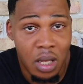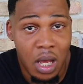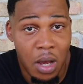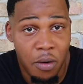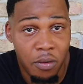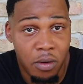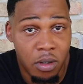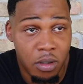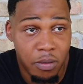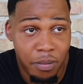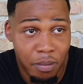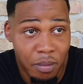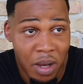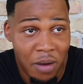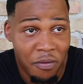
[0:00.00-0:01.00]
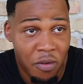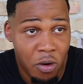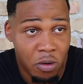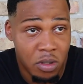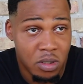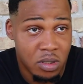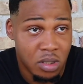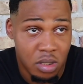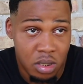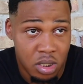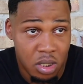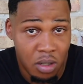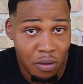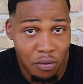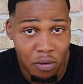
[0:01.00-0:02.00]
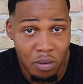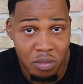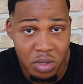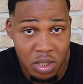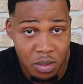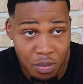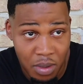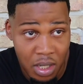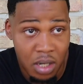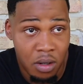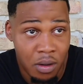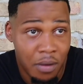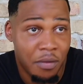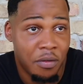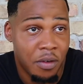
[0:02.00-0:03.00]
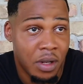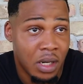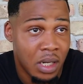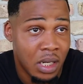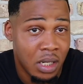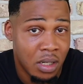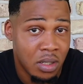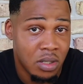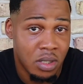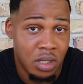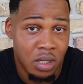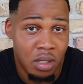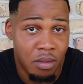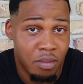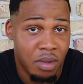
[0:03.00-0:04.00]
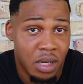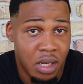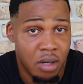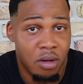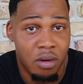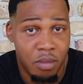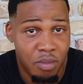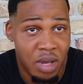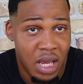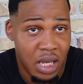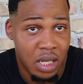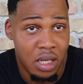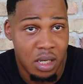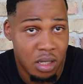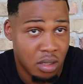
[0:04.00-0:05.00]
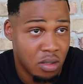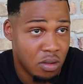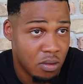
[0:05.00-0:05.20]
I want my focus to shift from just being on the front end this year to being on the back end too.